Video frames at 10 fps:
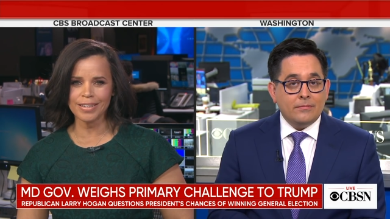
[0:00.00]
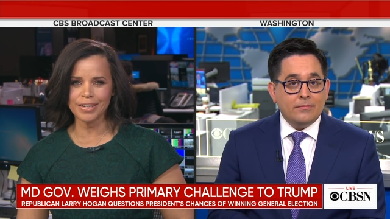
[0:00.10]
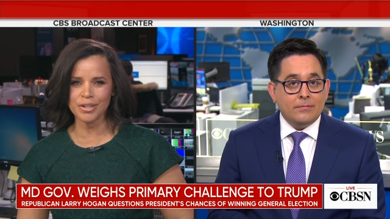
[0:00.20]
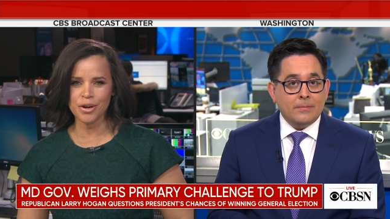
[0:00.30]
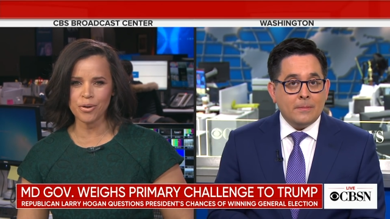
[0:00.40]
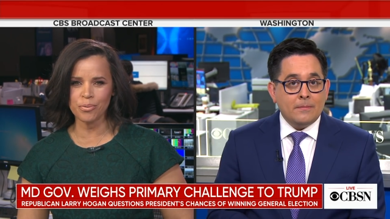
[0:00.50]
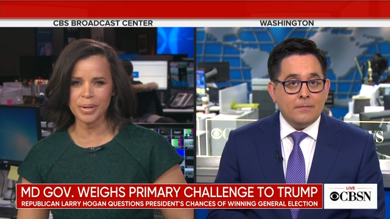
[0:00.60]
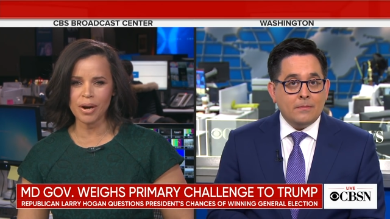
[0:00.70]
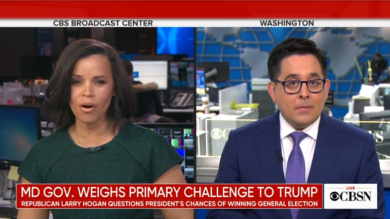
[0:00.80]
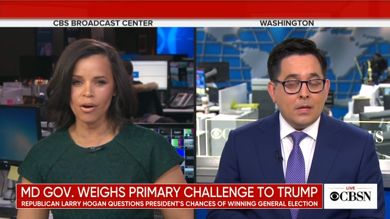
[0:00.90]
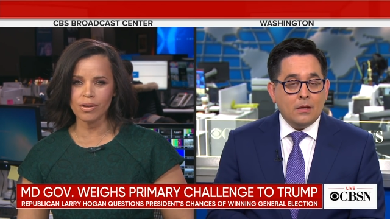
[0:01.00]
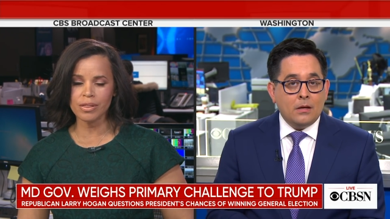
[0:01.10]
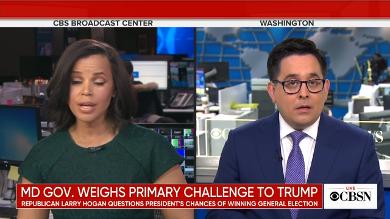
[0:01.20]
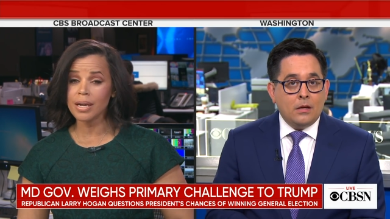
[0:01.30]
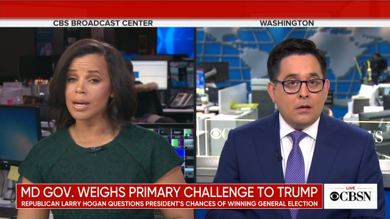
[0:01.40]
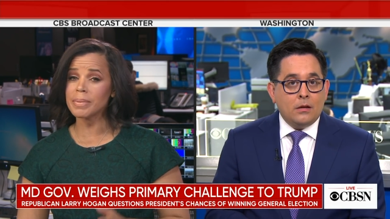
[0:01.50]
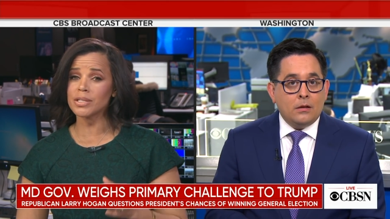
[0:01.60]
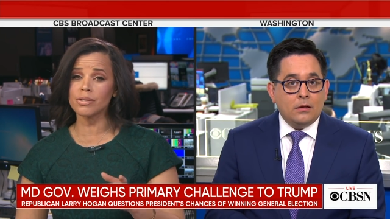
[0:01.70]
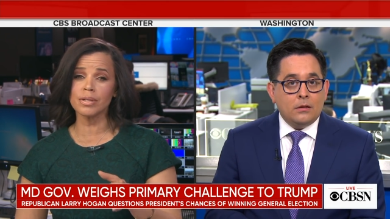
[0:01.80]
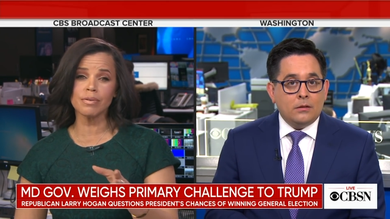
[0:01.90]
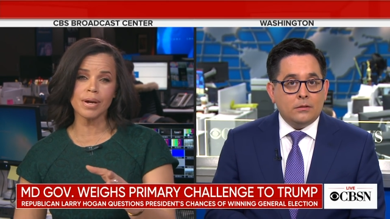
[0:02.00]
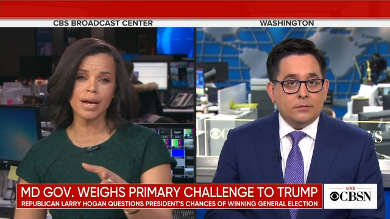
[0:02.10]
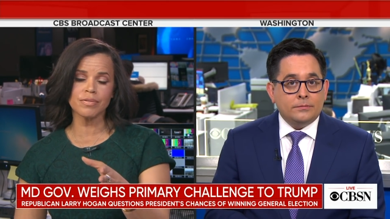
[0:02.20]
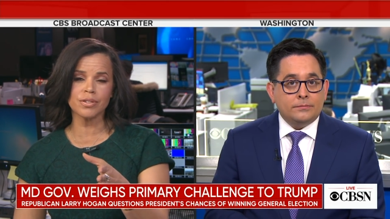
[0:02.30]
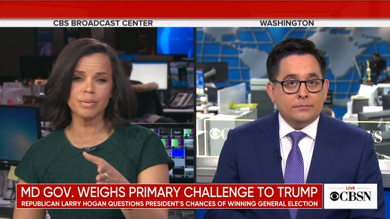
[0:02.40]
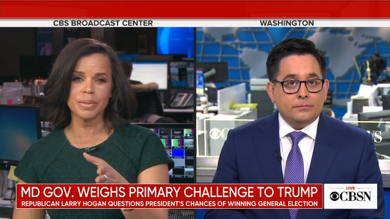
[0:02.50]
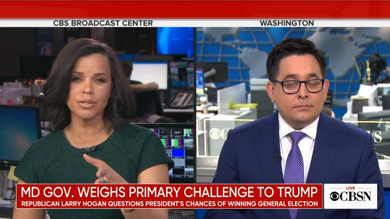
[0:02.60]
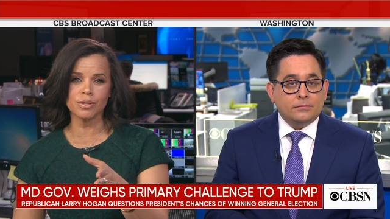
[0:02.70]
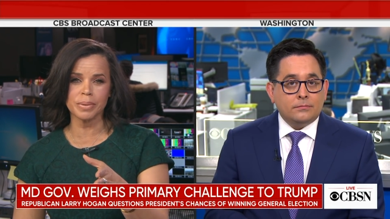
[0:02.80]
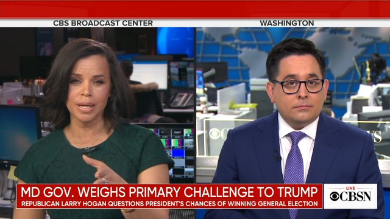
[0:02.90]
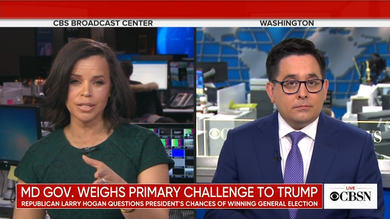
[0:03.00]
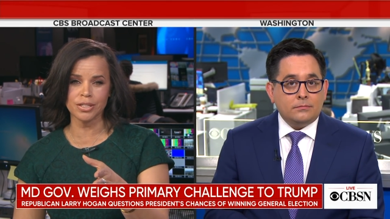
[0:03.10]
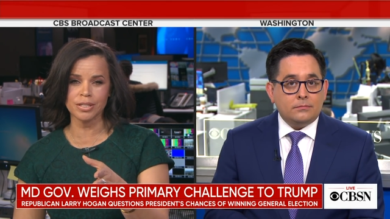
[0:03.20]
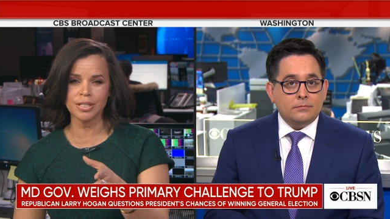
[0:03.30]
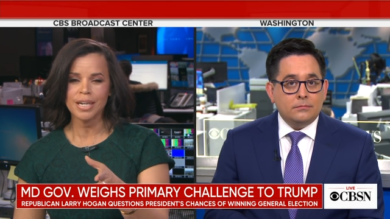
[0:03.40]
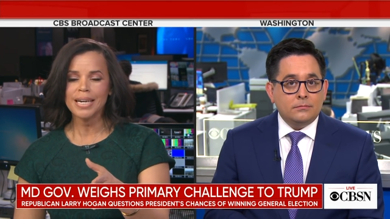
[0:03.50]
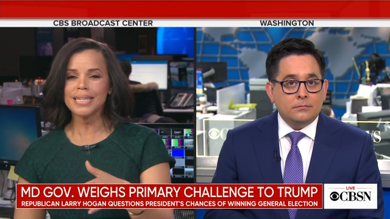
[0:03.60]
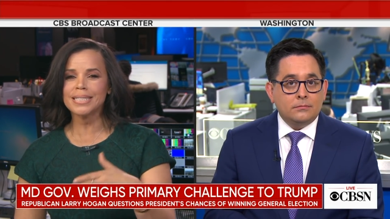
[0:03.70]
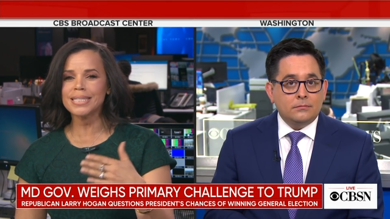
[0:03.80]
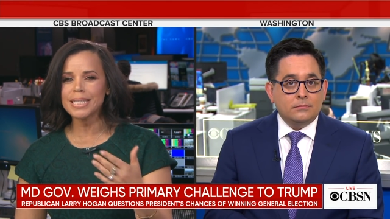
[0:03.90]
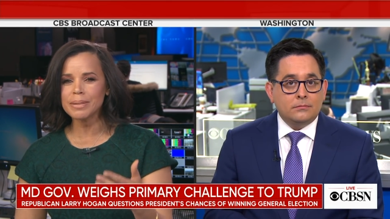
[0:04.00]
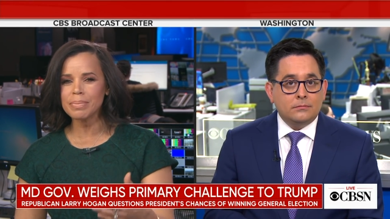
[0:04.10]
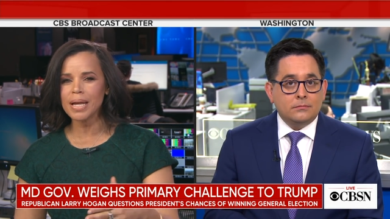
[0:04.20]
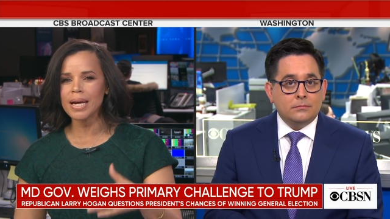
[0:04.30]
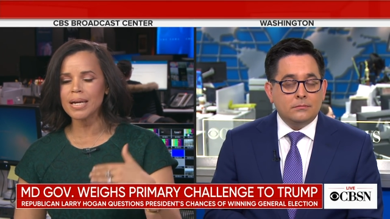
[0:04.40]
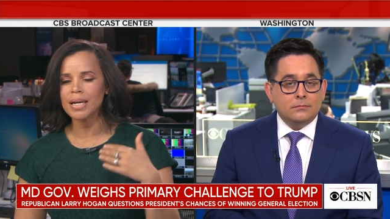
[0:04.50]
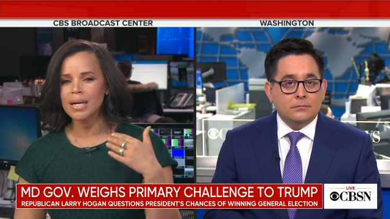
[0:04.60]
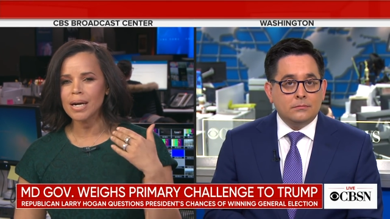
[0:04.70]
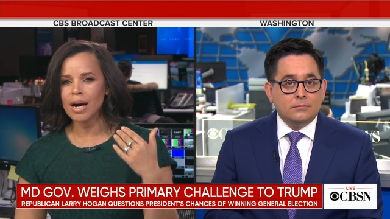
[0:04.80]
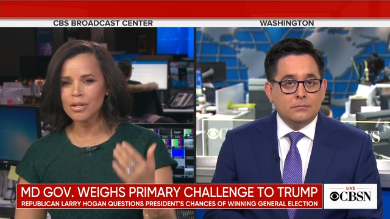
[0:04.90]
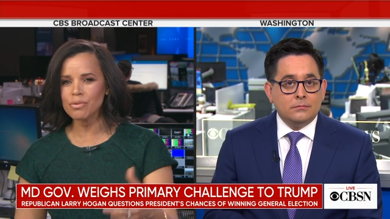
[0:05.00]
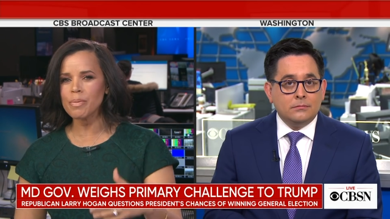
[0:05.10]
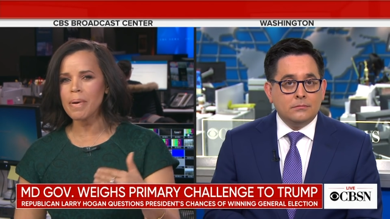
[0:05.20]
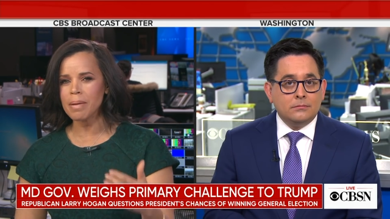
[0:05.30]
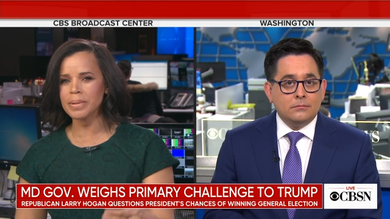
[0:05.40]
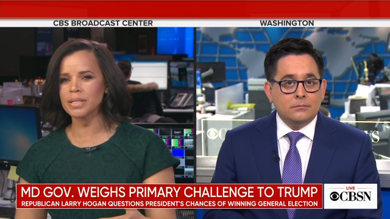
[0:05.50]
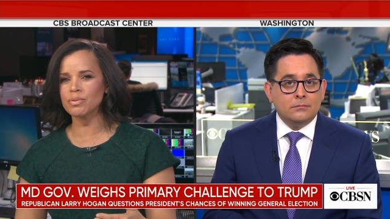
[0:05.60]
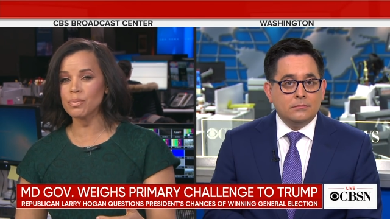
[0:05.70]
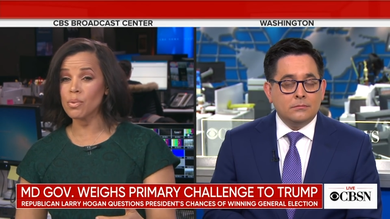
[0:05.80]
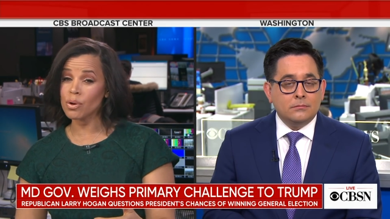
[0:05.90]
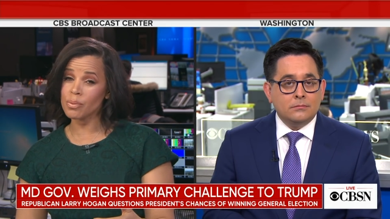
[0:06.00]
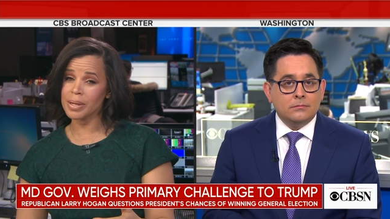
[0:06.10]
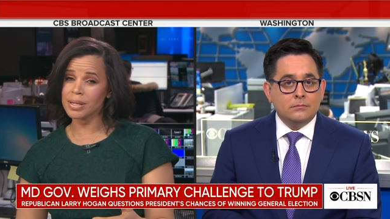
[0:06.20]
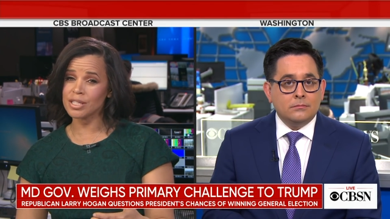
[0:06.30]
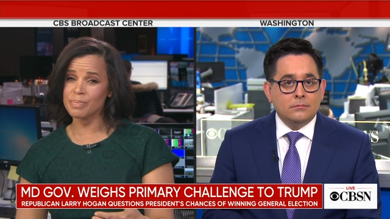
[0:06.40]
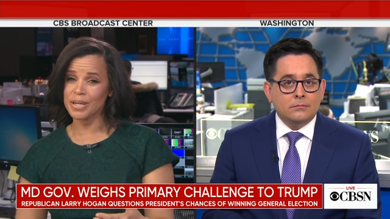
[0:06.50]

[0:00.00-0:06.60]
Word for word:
Speaker 1: you know, we all think? I mean, certainly right after the midterm elections, it seemed like other Republicans were more willing to be